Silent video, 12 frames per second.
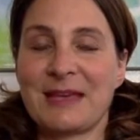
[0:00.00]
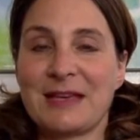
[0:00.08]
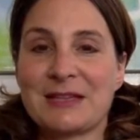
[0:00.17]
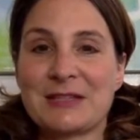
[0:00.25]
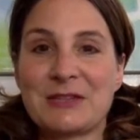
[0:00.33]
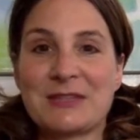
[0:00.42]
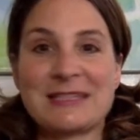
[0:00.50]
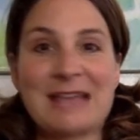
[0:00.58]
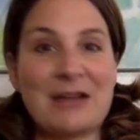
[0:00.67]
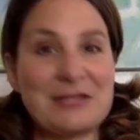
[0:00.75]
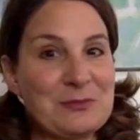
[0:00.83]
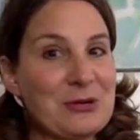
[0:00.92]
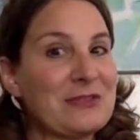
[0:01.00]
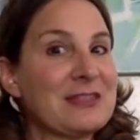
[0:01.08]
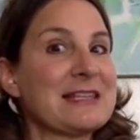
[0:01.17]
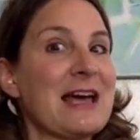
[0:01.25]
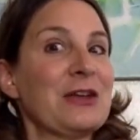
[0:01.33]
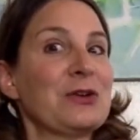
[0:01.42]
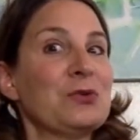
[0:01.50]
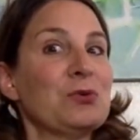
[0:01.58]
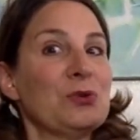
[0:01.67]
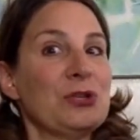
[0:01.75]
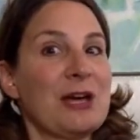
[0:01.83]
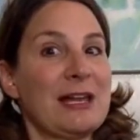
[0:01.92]
So this counting breath is kind of cool.
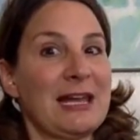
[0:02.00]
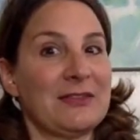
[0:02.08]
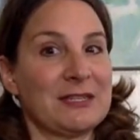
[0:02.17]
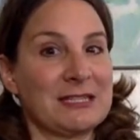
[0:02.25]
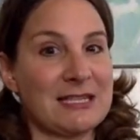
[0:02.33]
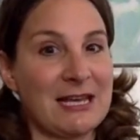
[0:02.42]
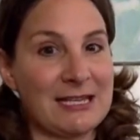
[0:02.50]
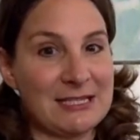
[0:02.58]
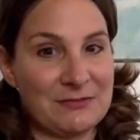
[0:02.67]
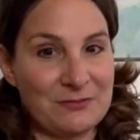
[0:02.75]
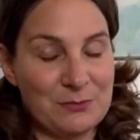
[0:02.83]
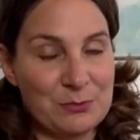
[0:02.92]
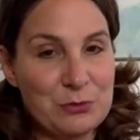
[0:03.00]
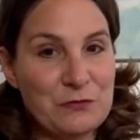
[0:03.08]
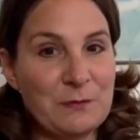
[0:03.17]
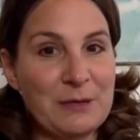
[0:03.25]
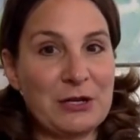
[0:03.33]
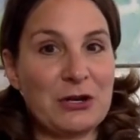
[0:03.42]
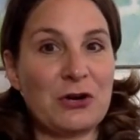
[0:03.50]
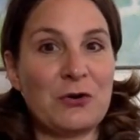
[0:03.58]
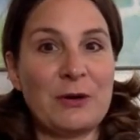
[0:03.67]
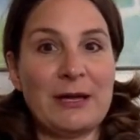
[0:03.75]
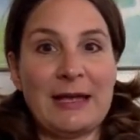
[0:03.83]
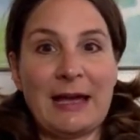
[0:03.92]
You kind of get this nice movement going,